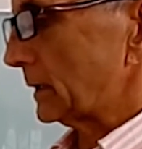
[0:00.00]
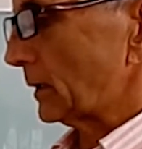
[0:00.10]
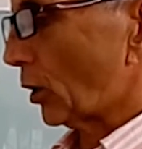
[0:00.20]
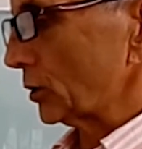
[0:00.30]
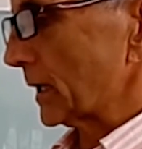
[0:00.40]

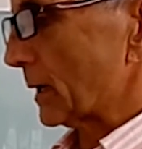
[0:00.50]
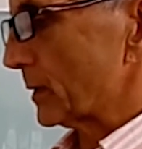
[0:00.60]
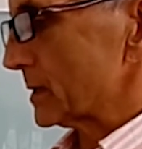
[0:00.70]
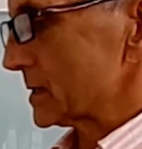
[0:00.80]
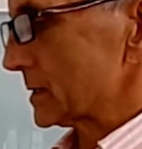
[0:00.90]
Odd
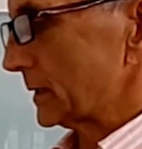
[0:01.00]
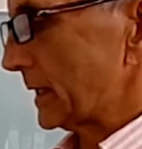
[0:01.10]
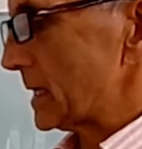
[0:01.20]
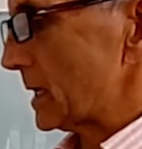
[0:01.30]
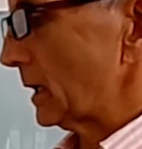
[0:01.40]
numbers
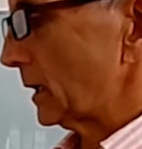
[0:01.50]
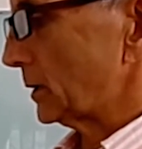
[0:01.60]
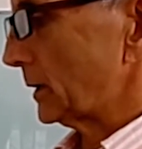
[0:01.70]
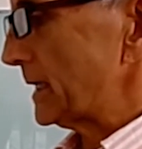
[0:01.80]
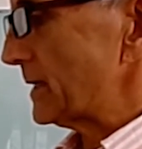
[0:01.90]
here
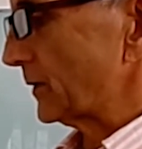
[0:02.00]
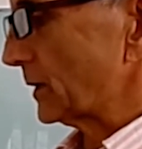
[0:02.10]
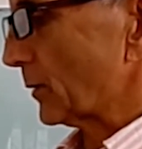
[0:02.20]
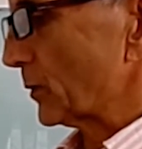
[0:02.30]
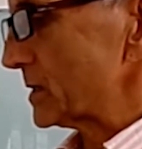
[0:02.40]
and even
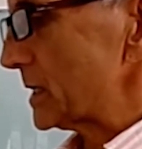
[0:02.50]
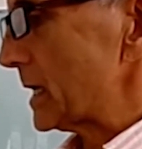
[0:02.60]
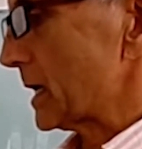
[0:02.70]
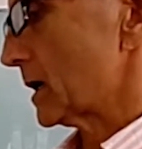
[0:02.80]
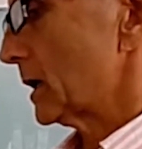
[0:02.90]
numbers
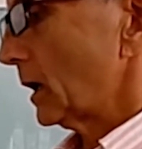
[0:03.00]
here.